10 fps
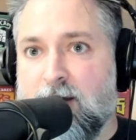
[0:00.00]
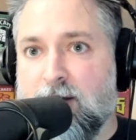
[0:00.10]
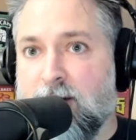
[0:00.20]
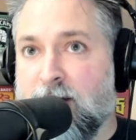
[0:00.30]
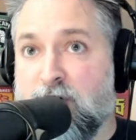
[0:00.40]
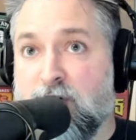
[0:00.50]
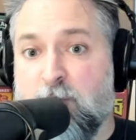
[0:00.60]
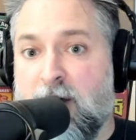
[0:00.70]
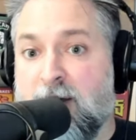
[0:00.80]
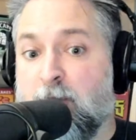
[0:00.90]
let's just
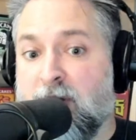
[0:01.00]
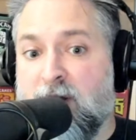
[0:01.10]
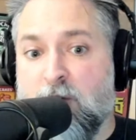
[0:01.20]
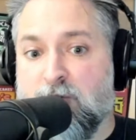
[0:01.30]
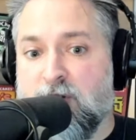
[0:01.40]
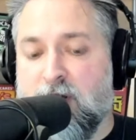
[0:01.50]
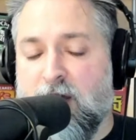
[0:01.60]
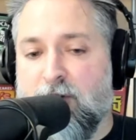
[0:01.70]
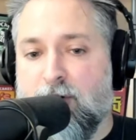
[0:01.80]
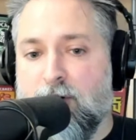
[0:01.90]
buy a big house
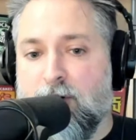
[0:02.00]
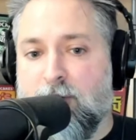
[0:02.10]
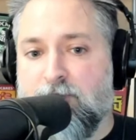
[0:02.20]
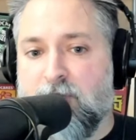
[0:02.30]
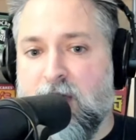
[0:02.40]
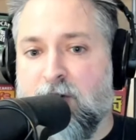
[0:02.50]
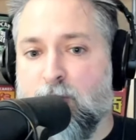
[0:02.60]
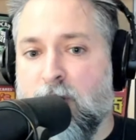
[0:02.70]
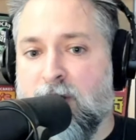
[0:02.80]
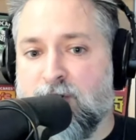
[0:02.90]
together
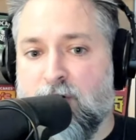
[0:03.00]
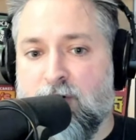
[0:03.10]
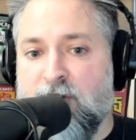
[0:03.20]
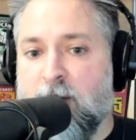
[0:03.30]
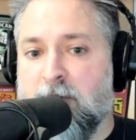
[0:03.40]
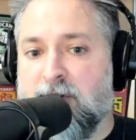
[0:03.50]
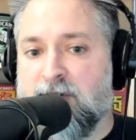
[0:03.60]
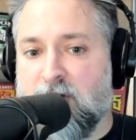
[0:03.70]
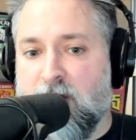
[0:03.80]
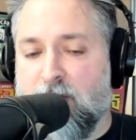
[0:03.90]
and raise our families
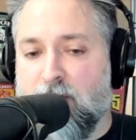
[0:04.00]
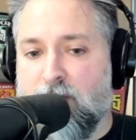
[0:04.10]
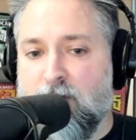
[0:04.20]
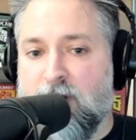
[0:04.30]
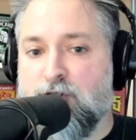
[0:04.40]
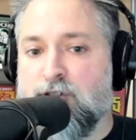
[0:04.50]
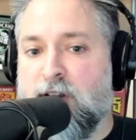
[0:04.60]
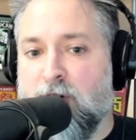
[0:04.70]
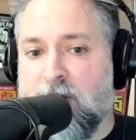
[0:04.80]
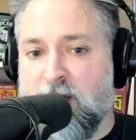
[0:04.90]
together and
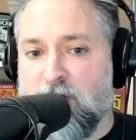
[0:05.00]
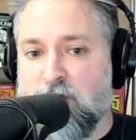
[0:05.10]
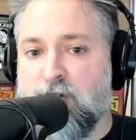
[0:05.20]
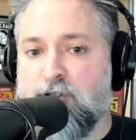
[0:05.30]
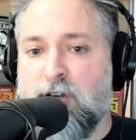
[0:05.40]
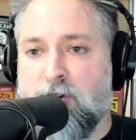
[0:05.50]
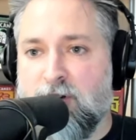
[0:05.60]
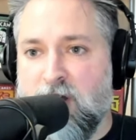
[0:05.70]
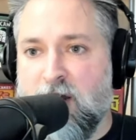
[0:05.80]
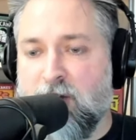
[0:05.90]
share a kitchen, share a
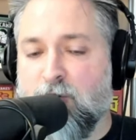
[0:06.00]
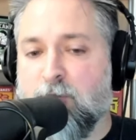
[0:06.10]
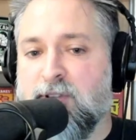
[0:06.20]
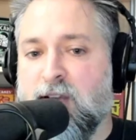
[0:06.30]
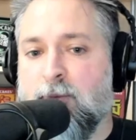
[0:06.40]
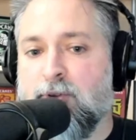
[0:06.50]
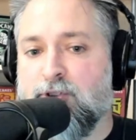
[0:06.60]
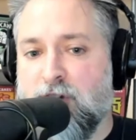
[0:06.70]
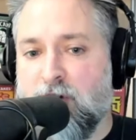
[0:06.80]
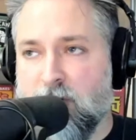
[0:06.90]
dining room table,
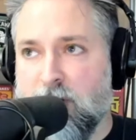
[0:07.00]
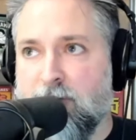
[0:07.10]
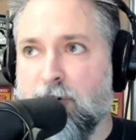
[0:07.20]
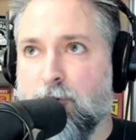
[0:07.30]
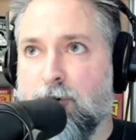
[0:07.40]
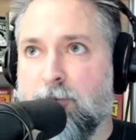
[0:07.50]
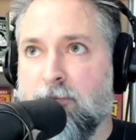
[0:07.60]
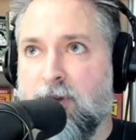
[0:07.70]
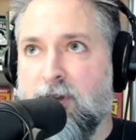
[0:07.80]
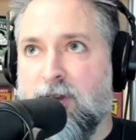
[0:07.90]
share a living room,
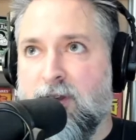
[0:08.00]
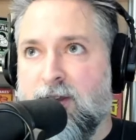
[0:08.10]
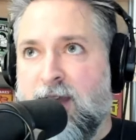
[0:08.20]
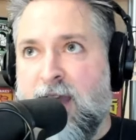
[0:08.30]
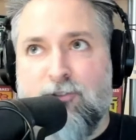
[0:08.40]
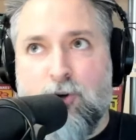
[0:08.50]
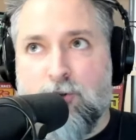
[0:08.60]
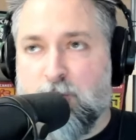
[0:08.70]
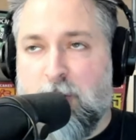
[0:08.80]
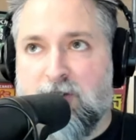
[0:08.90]
have our own
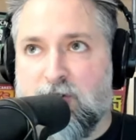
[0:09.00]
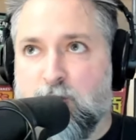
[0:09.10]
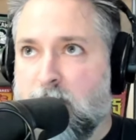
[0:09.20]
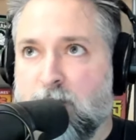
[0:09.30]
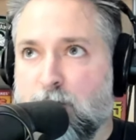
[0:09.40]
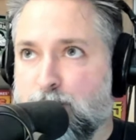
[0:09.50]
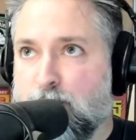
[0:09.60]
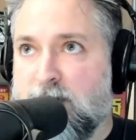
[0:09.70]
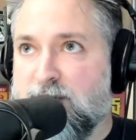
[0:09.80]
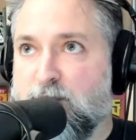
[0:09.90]
spaces we can
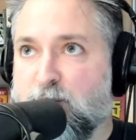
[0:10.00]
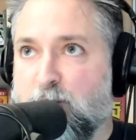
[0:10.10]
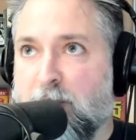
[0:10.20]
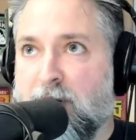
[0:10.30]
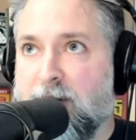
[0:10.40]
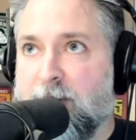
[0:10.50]
retreat to, but